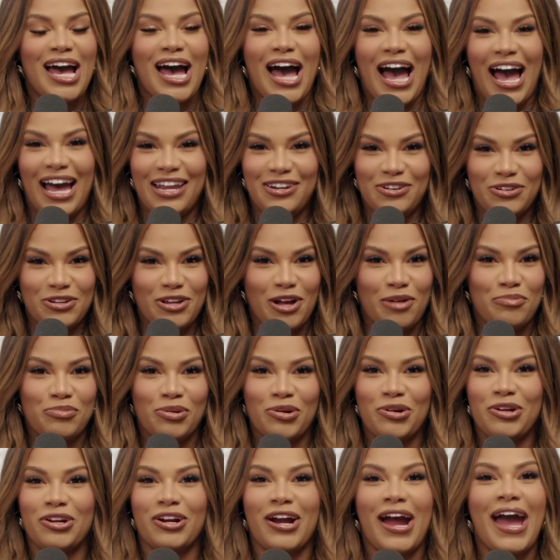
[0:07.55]
I know y'all
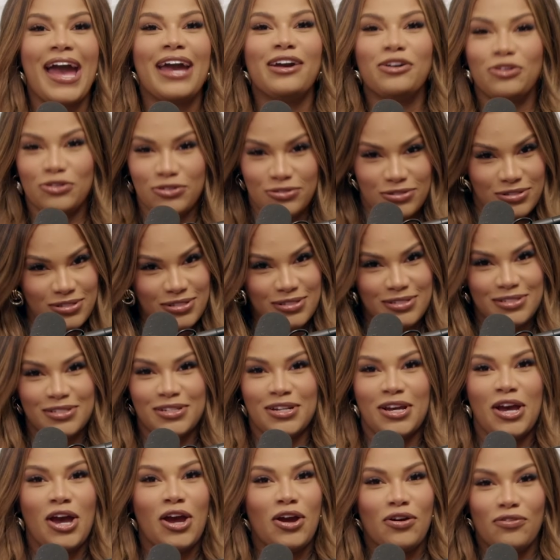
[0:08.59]
broke your ankles
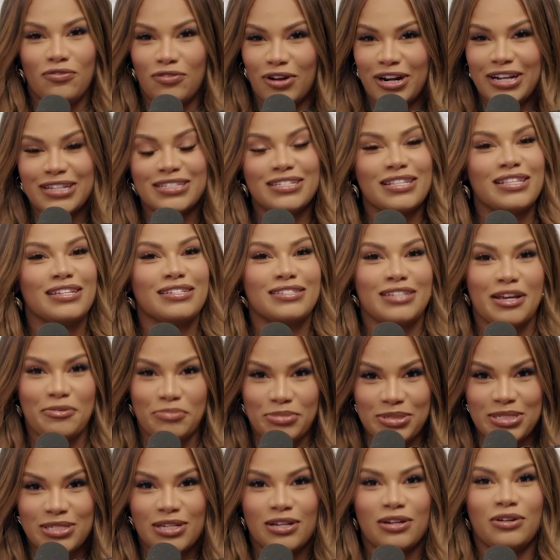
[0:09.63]
running to this
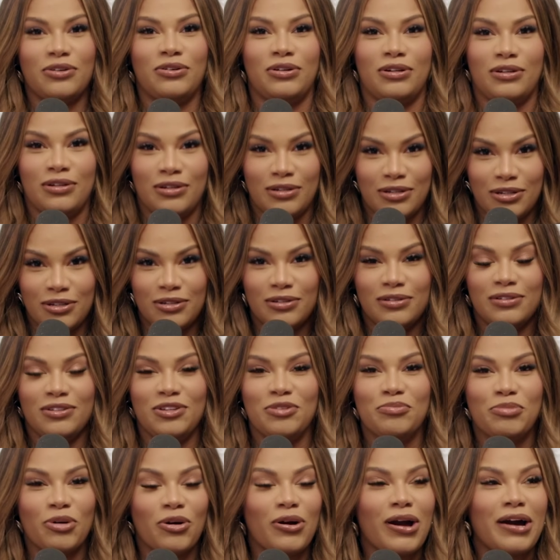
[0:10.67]
episode.
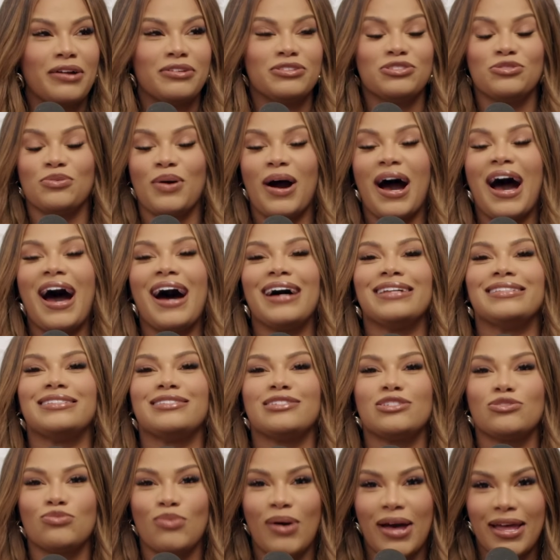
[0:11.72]
You broke out into a hot
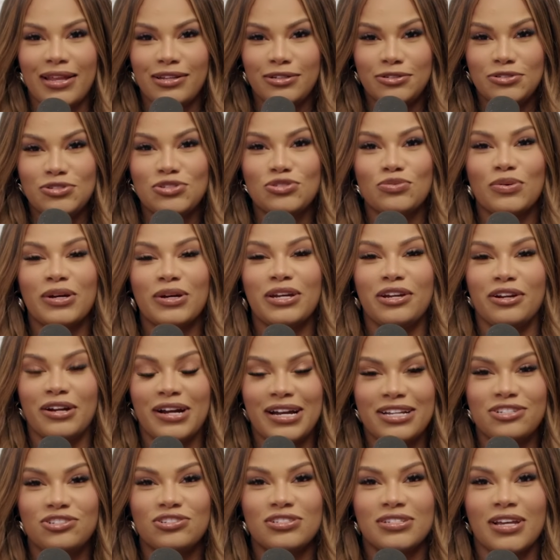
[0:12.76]
sweat. You sweat your
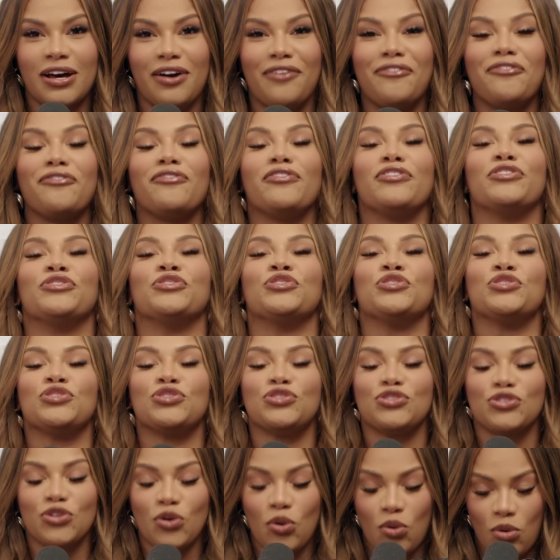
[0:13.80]
edges out for
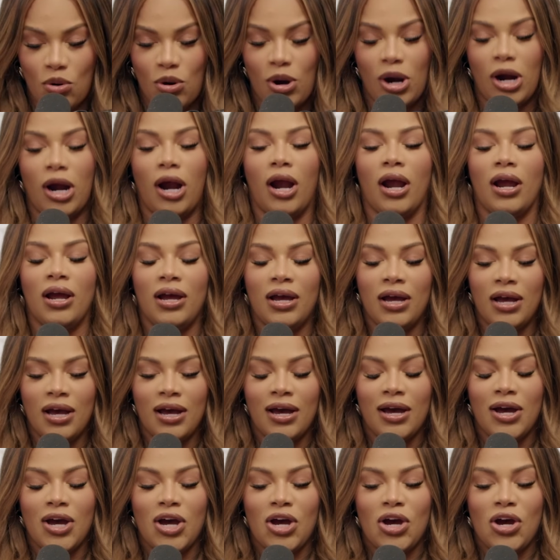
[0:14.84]
sure.
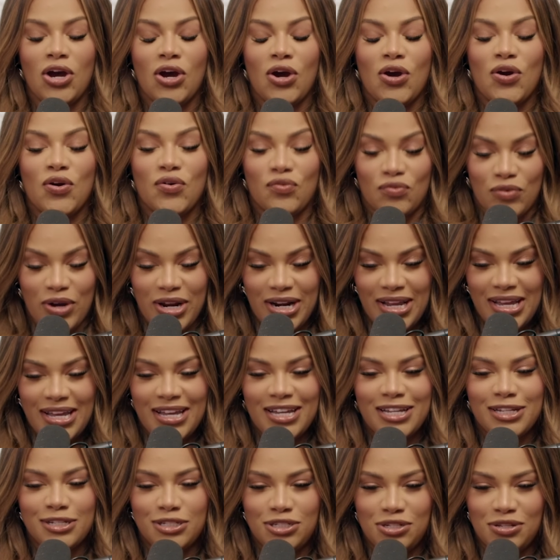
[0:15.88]

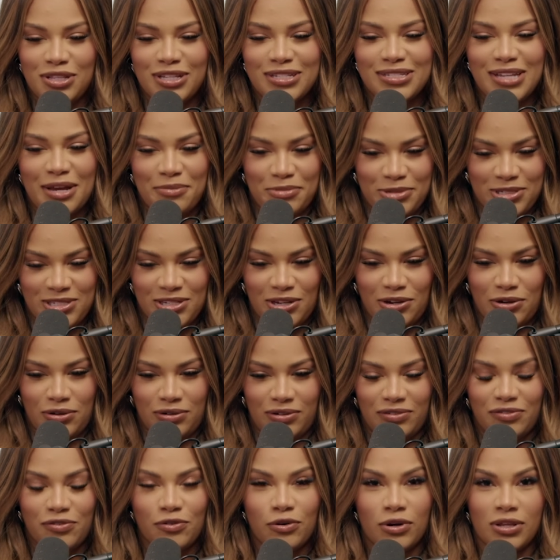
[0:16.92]
Running to this episode
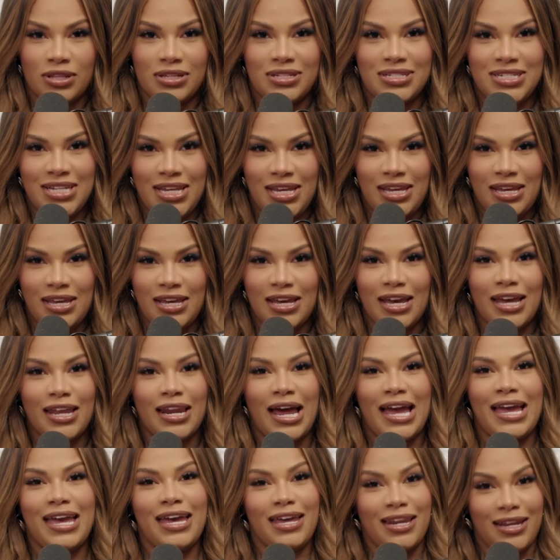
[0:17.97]
for the tea. And I
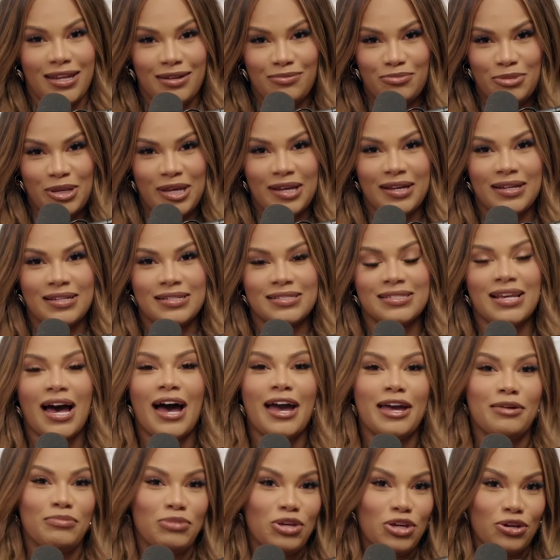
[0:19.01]
get it because I
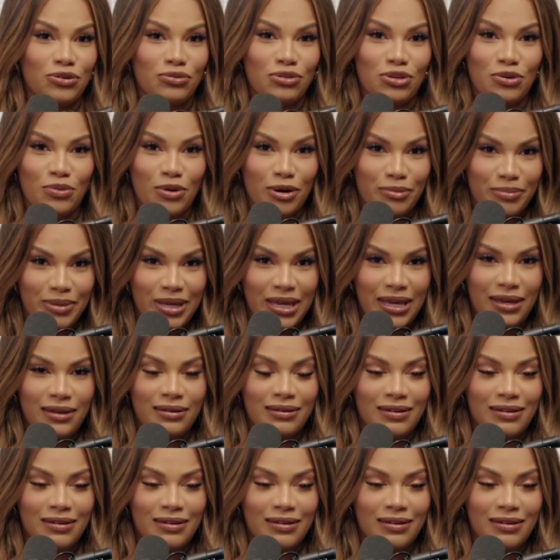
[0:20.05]
am you. You are me.